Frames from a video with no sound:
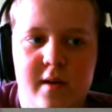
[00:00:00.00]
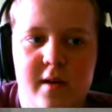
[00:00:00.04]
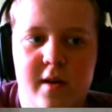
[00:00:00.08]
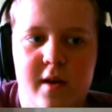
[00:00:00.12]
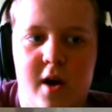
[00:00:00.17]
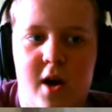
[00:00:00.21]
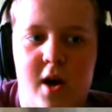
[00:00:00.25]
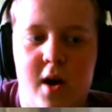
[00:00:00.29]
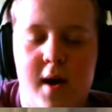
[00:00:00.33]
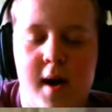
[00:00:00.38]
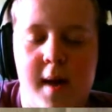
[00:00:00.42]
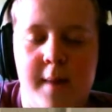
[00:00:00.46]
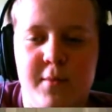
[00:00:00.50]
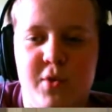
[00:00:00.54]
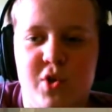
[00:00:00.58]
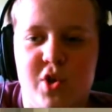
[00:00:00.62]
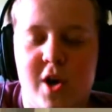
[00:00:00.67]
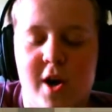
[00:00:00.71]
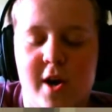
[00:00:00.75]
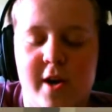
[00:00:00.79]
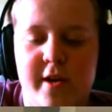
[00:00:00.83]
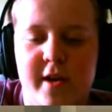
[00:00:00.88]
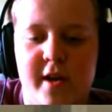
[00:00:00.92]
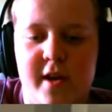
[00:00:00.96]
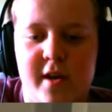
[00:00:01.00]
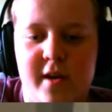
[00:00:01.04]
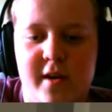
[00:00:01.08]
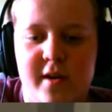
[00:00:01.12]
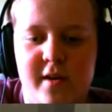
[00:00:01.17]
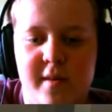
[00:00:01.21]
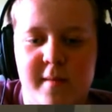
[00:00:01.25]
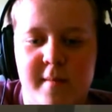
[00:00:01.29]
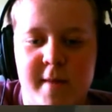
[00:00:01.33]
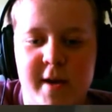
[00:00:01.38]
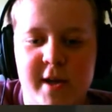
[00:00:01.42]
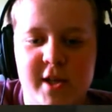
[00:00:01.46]
i I'm trying.
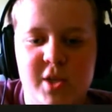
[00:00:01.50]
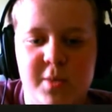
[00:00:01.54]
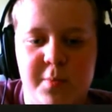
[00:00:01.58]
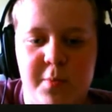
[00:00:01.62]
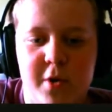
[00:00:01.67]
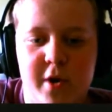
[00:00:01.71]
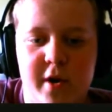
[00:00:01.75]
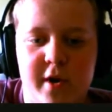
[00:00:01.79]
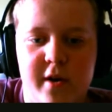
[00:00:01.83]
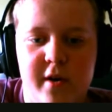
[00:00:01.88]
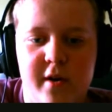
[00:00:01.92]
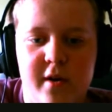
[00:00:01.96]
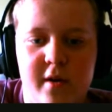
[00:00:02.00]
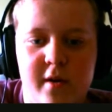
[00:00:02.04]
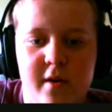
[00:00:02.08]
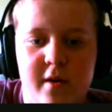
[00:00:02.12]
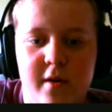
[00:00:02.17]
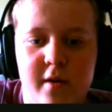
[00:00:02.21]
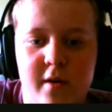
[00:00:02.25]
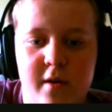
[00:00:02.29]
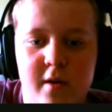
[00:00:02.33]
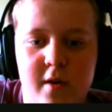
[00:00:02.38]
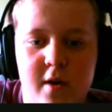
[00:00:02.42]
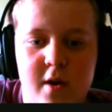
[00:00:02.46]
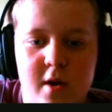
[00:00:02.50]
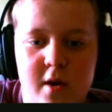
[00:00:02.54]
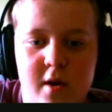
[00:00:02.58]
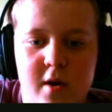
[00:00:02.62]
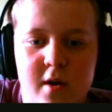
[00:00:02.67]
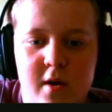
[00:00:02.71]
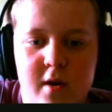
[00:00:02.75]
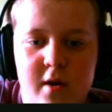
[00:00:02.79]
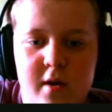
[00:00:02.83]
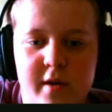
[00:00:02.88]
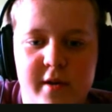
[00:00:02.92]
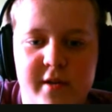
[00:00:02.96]
My sprint. I think I'll,
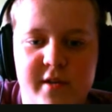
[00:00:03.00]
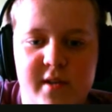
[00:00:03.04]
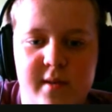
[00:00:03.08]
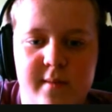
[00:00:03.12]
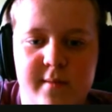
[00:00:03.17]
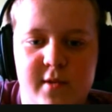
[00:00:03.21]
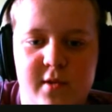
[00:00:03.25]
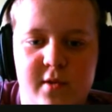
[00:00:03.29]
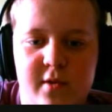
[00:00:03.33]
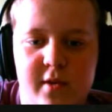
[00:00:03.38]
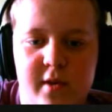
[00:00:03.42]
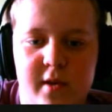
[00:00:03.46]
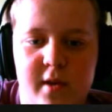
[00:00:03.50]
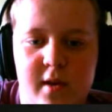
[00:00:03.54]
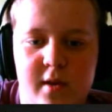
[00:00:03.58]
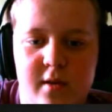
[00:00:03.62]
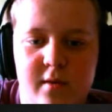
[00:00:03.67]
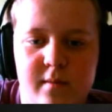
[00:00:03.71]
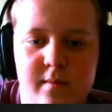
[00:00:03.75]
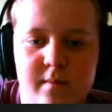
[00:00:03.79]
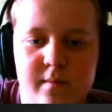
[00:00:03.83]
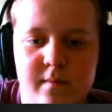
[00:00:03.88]
yeah, I think I'll just though. full